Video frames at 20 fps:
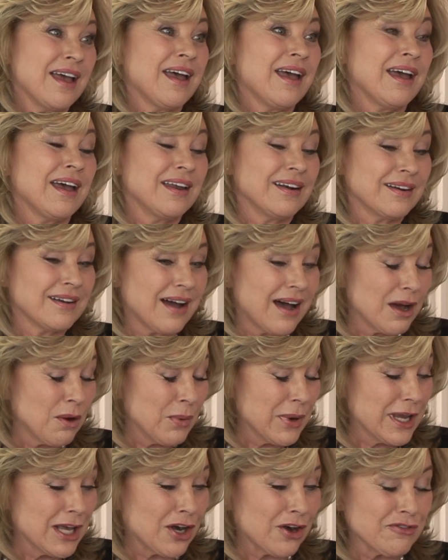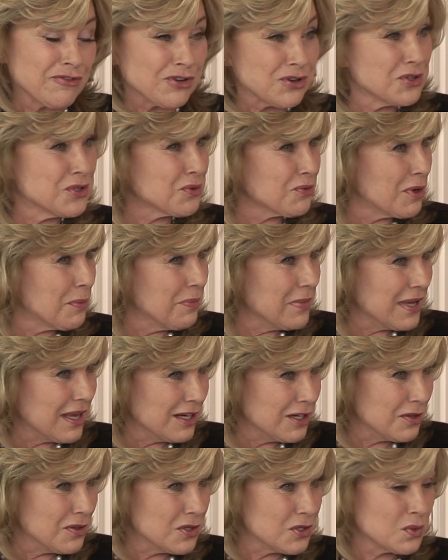and we get our first script the
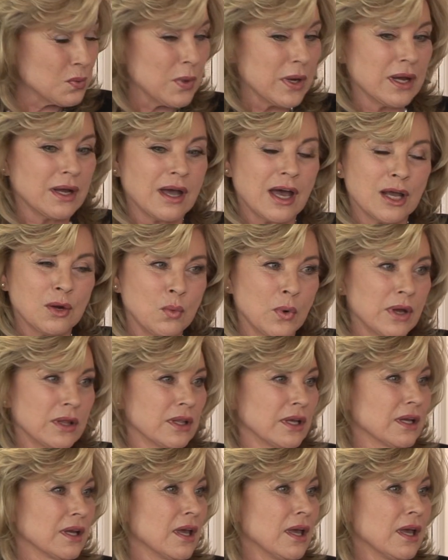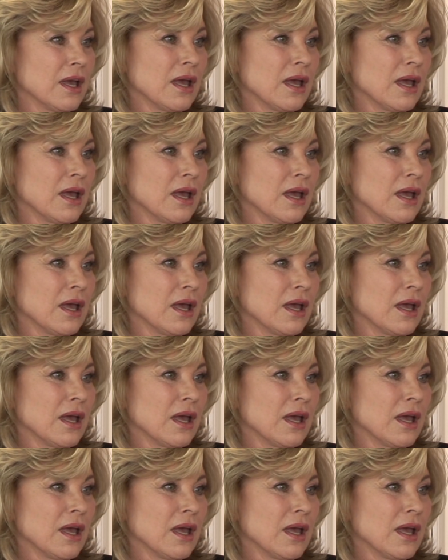end of this week, God willing.